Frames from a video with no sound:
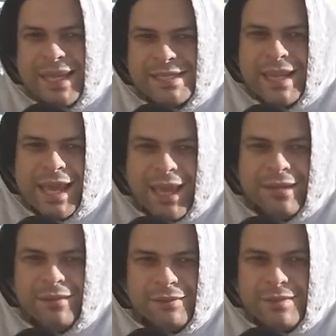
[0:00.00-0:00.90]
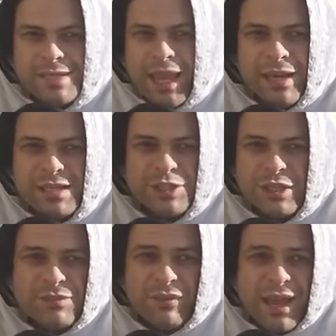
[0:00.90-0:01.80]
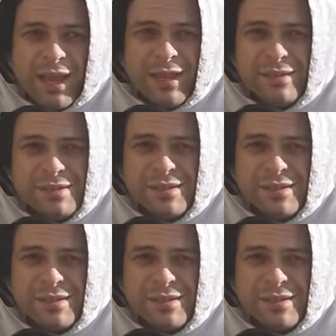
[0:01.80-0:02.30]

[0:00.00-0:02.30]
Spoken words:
That's not saying it's just fine